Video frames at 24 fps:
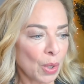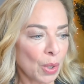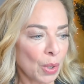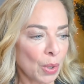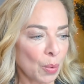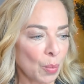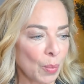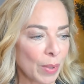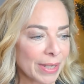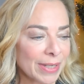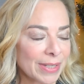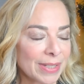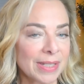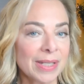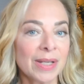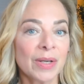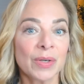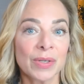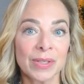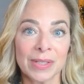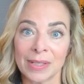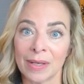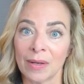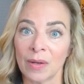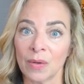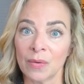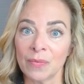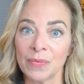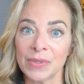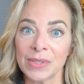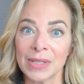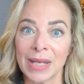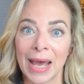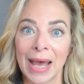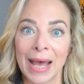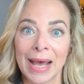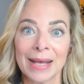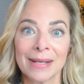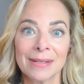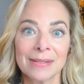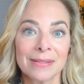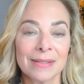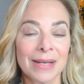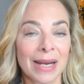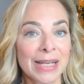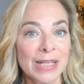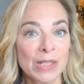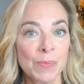we see ourselves
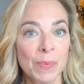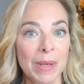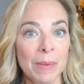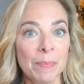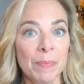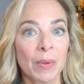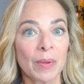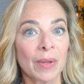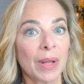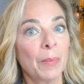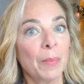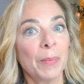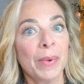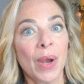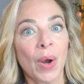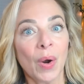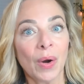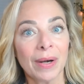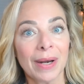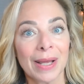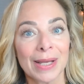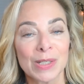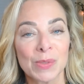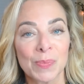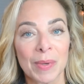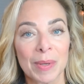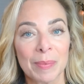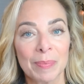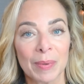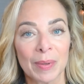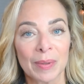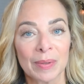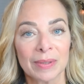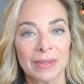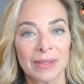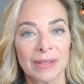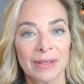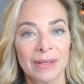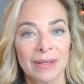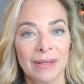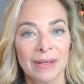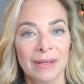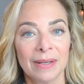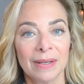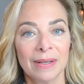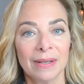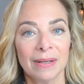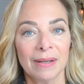as nice people, and we are nice people.
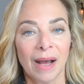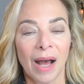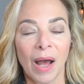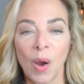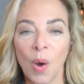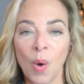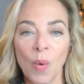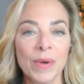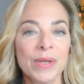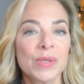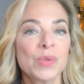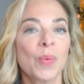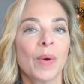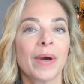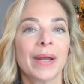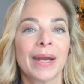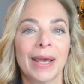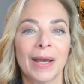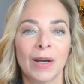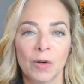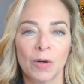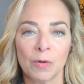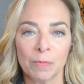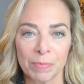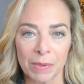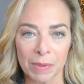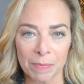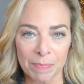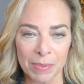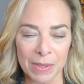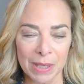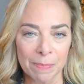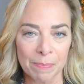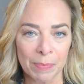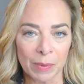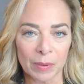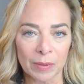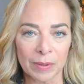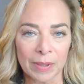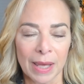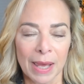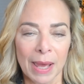I always want to help people,